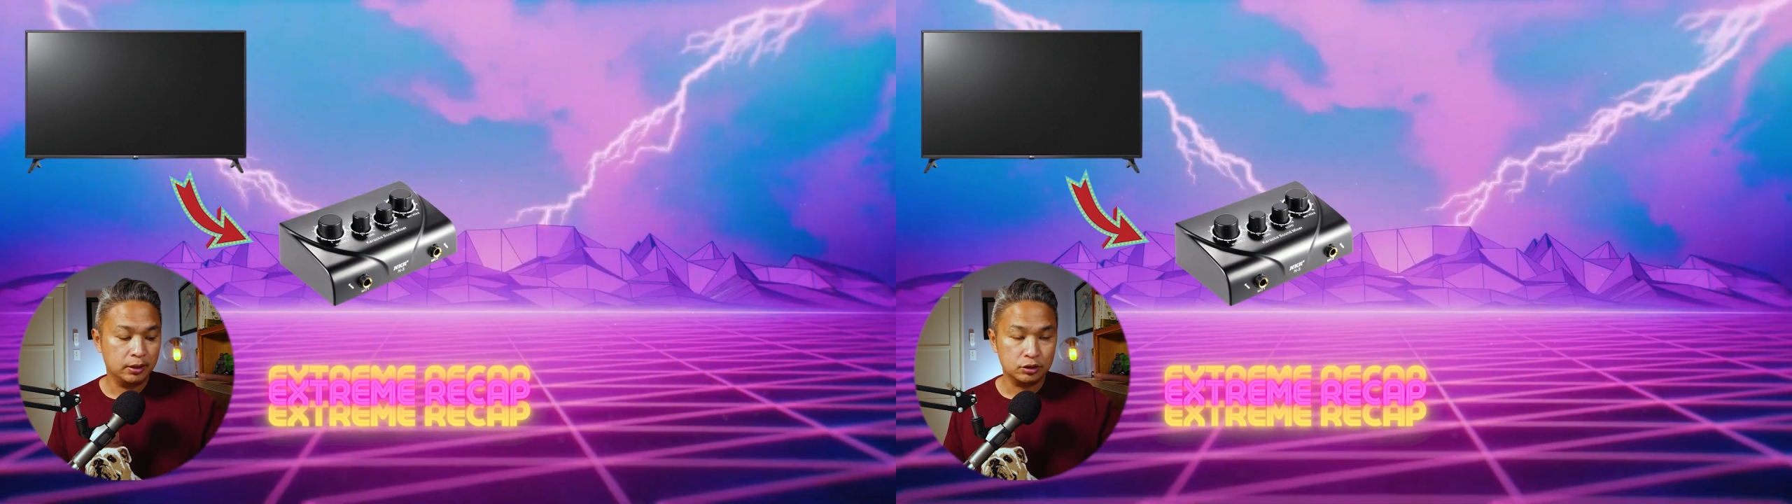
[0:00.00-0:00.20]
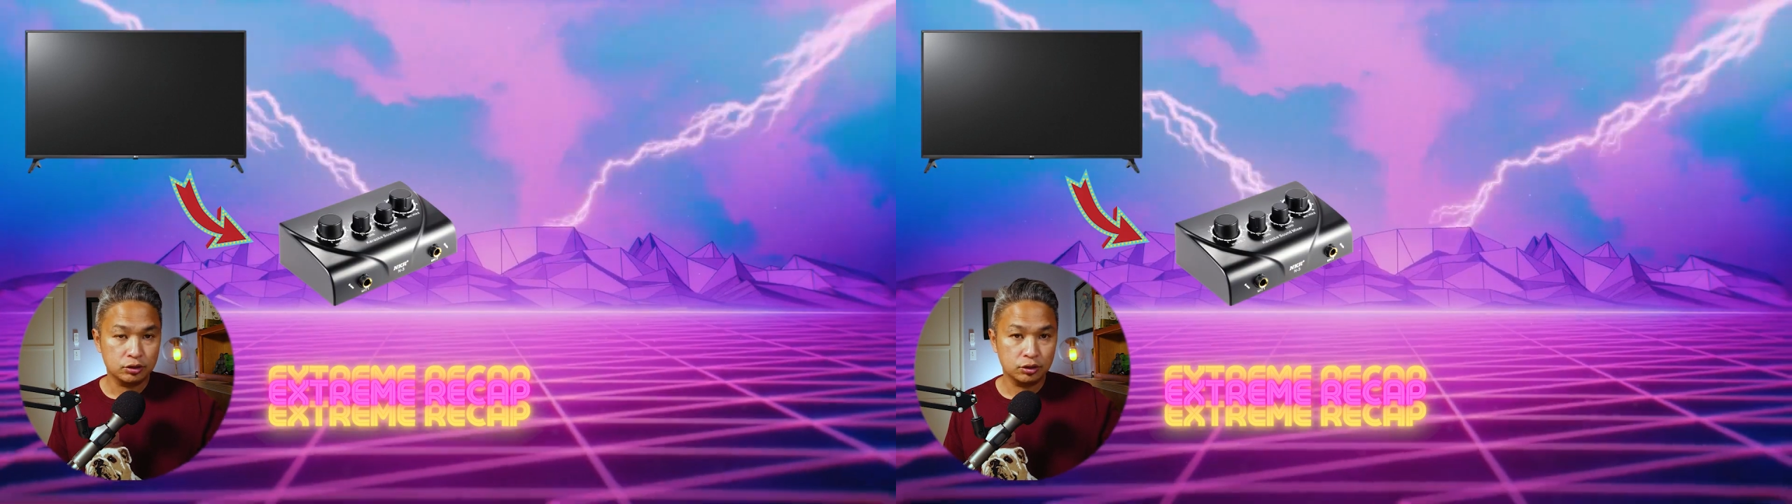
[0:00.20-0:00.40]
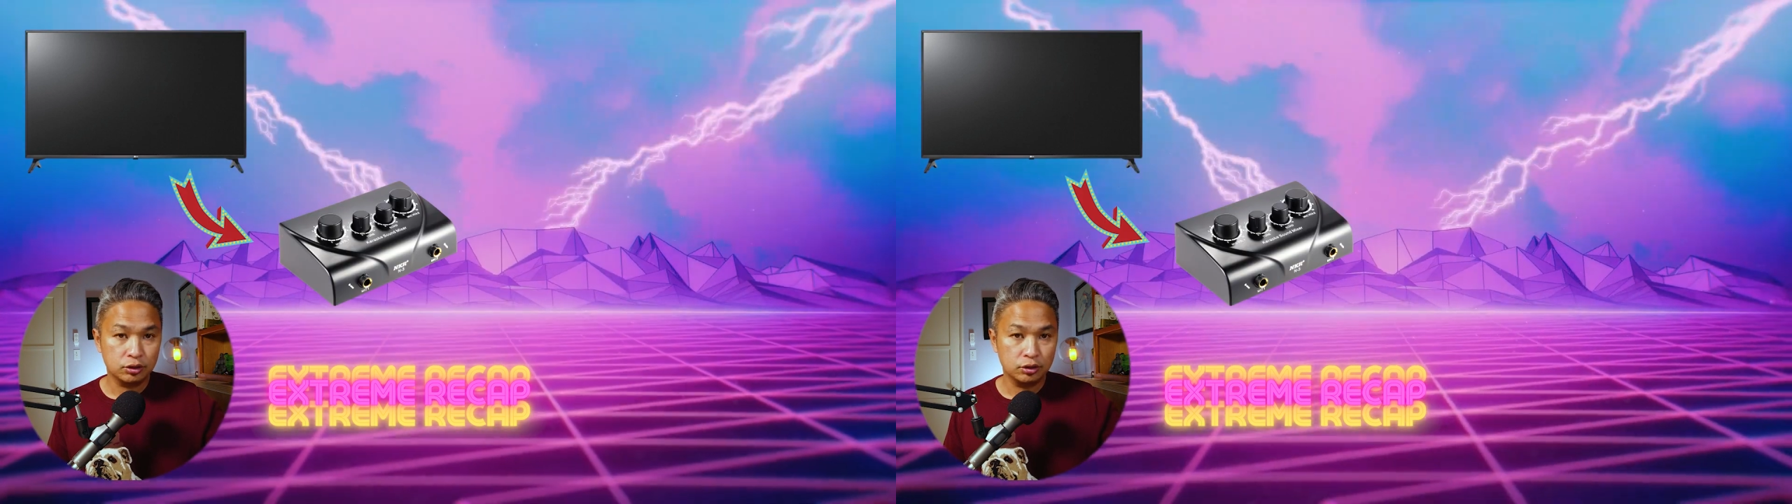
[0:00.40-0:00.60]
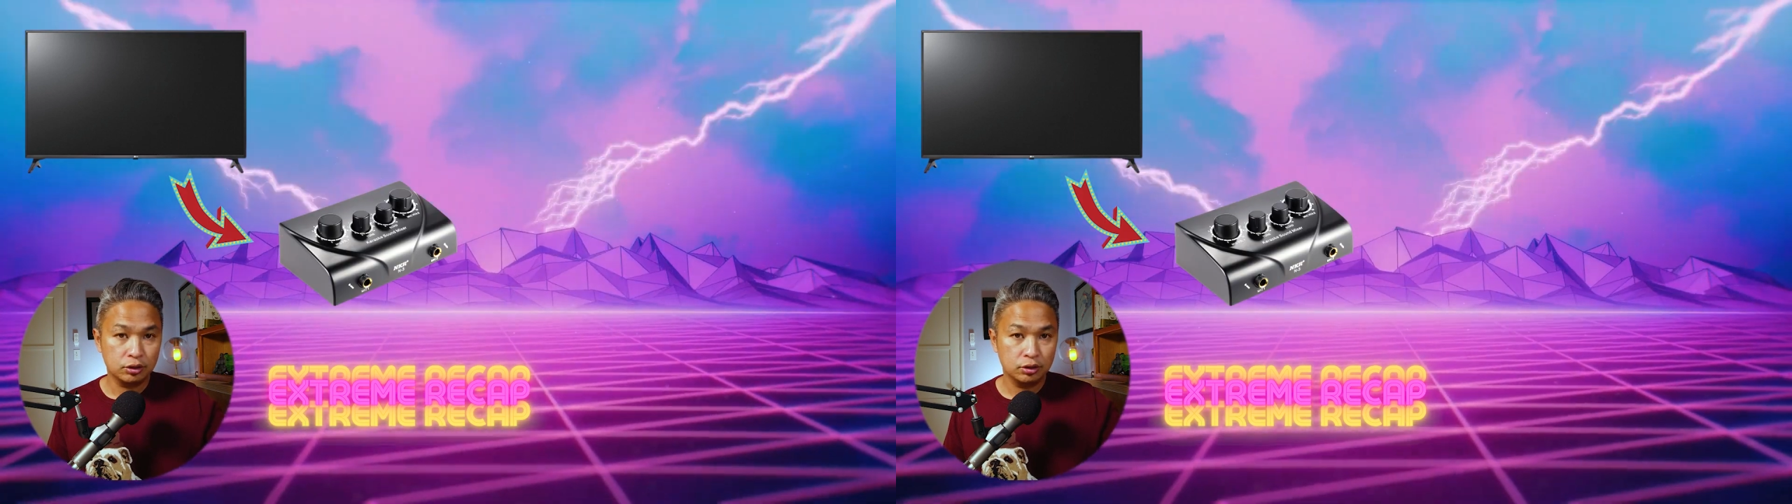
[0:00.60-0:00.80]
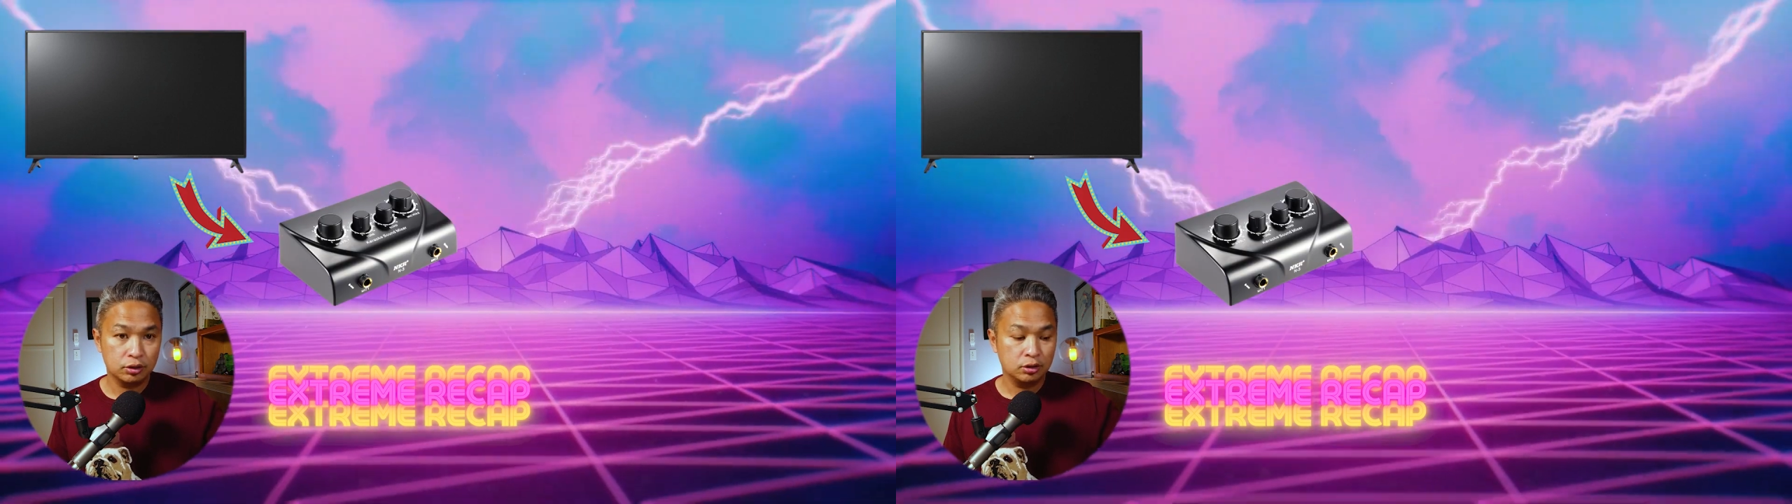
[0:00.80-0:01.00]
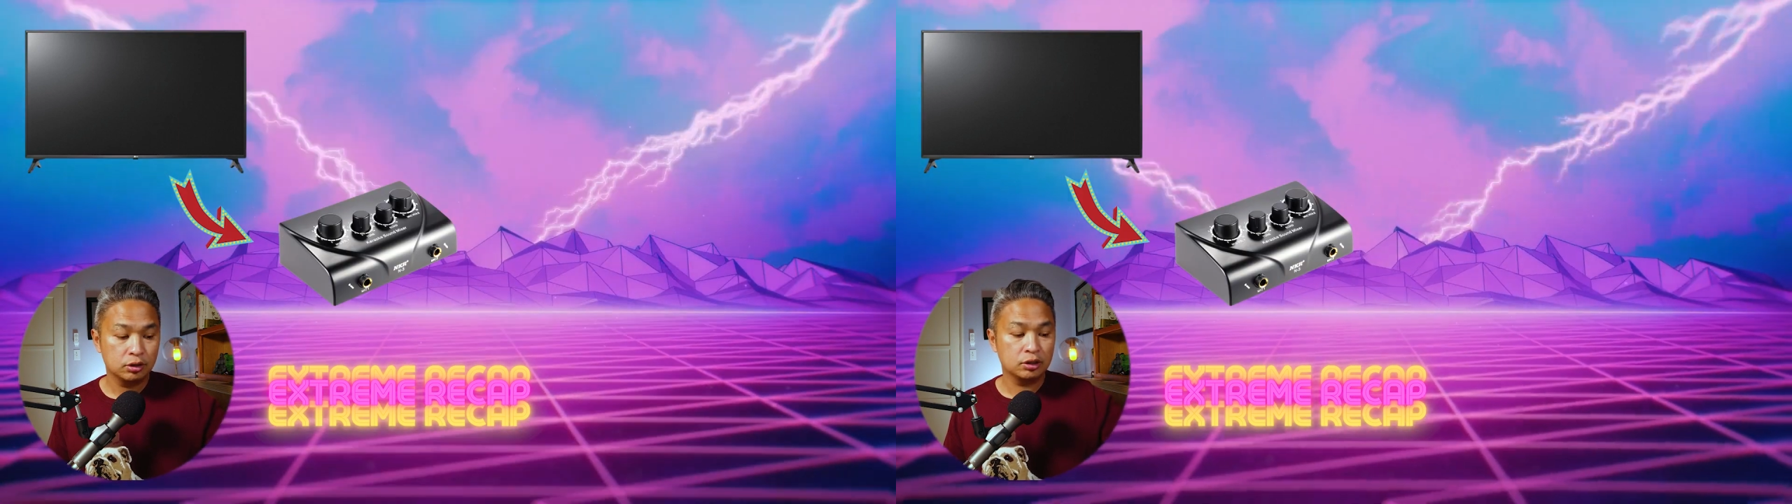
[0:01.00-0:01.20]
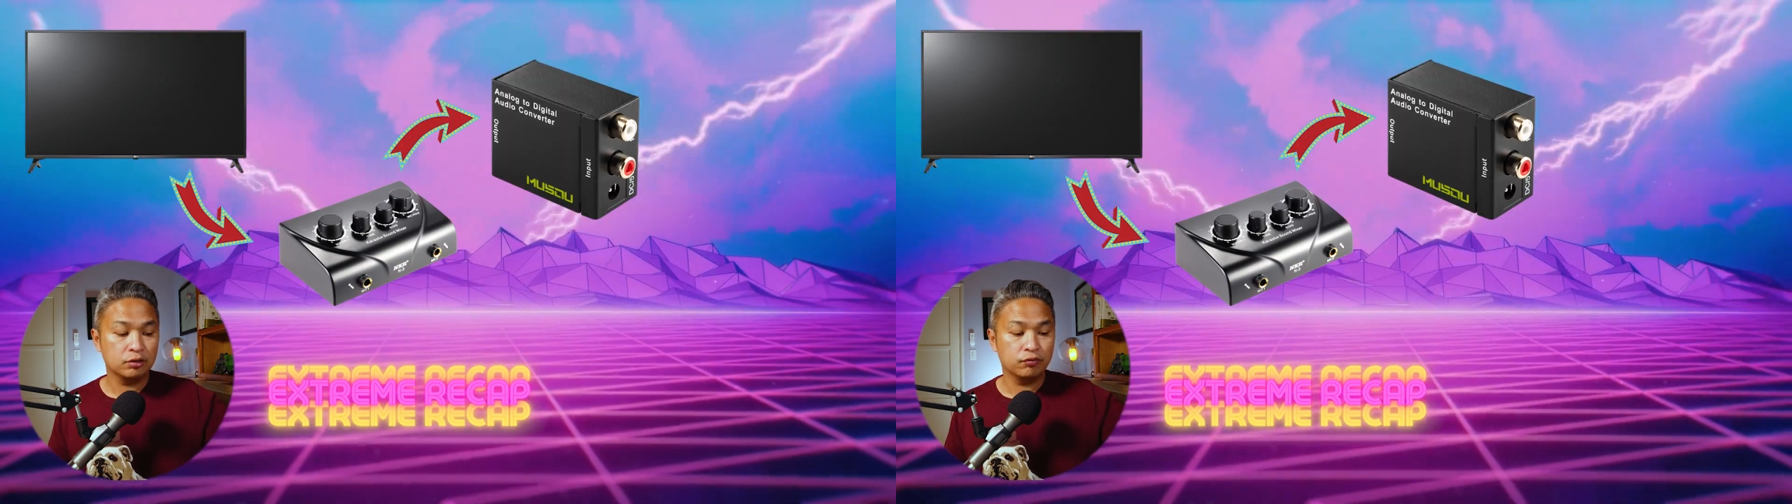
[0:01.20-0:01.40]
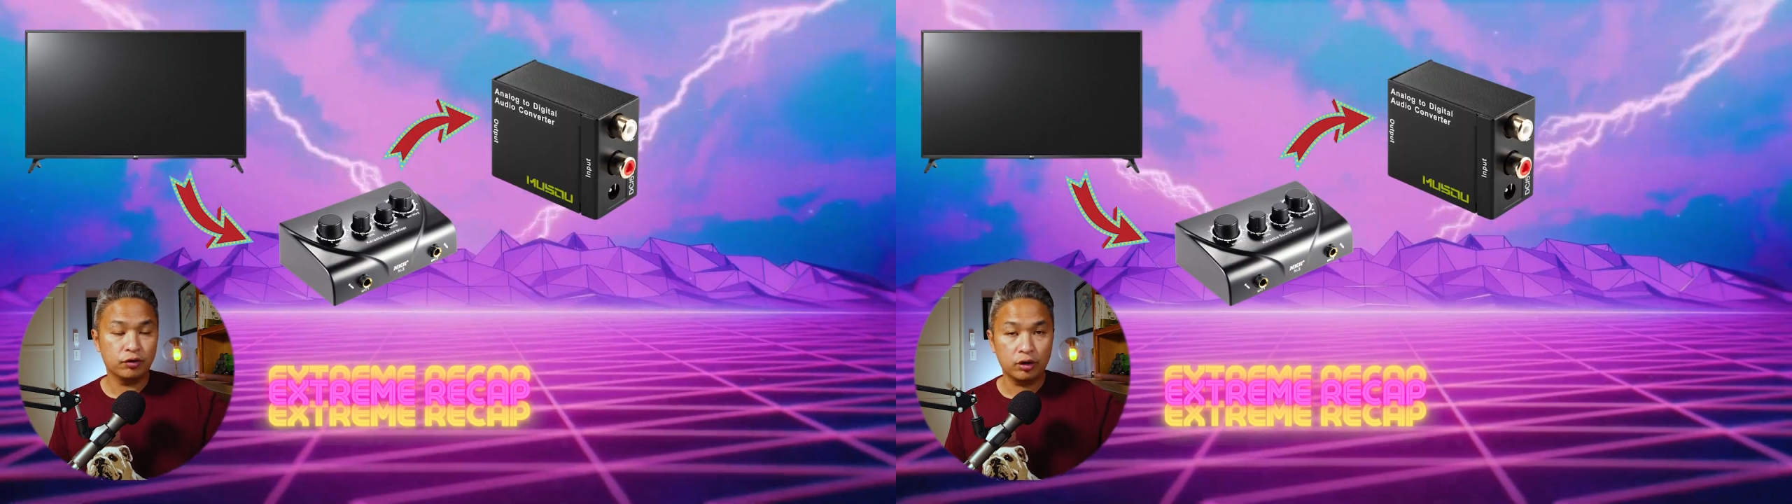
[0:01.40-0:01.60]
mixer,
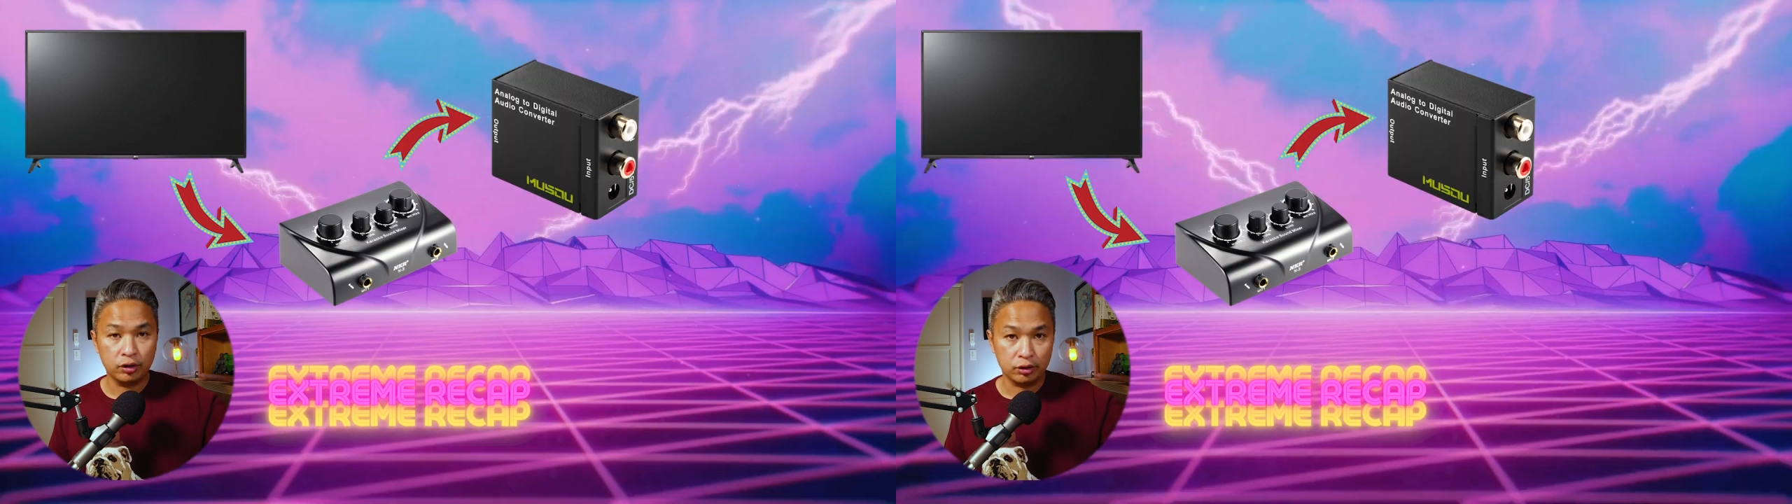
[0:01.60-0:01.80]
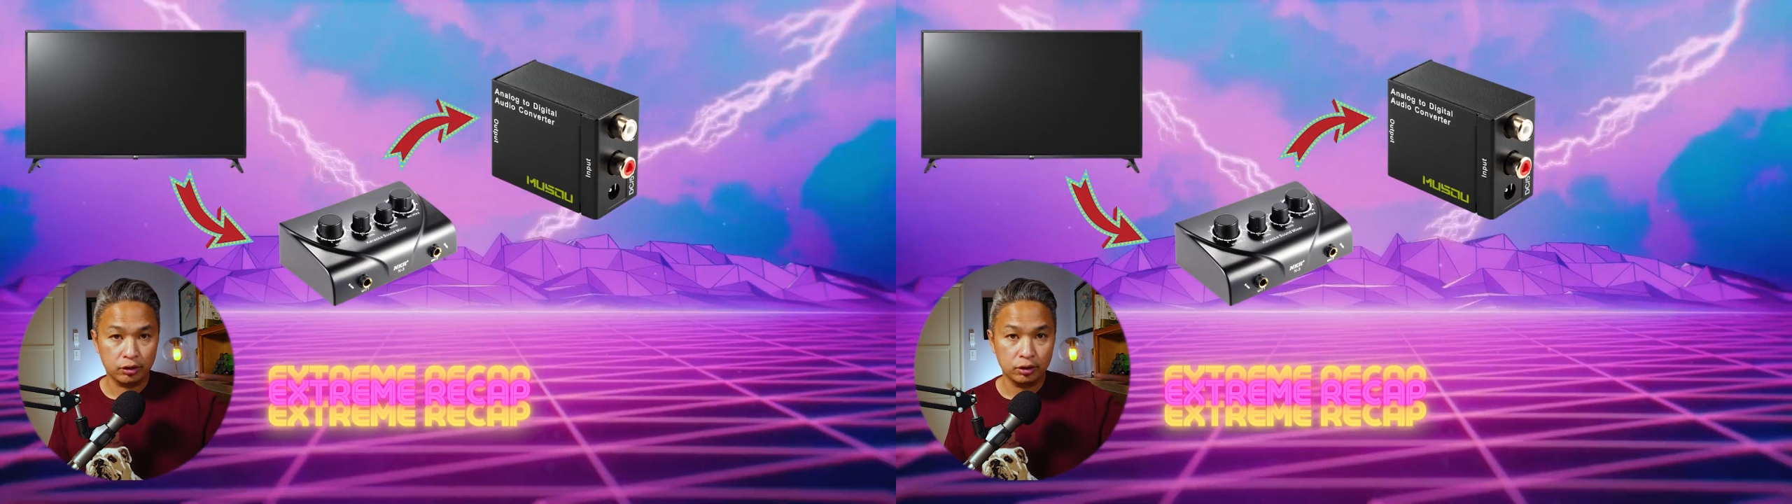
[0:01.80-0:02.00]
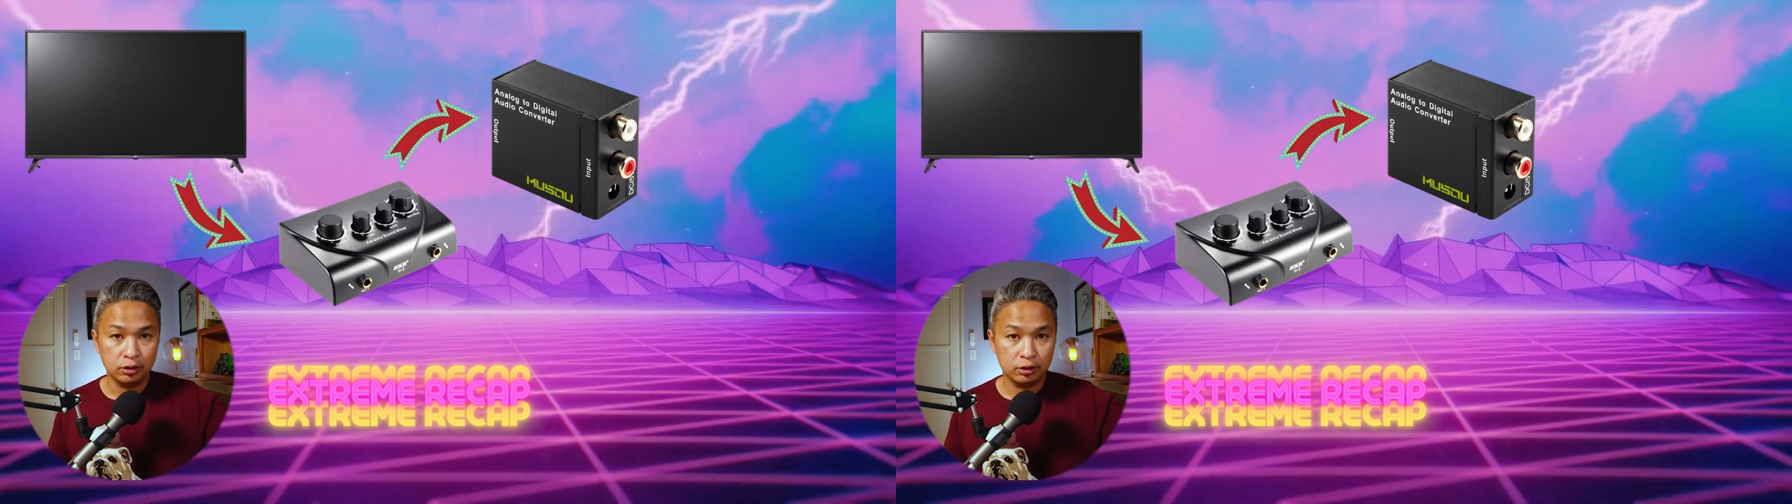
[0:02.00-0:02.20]
converter,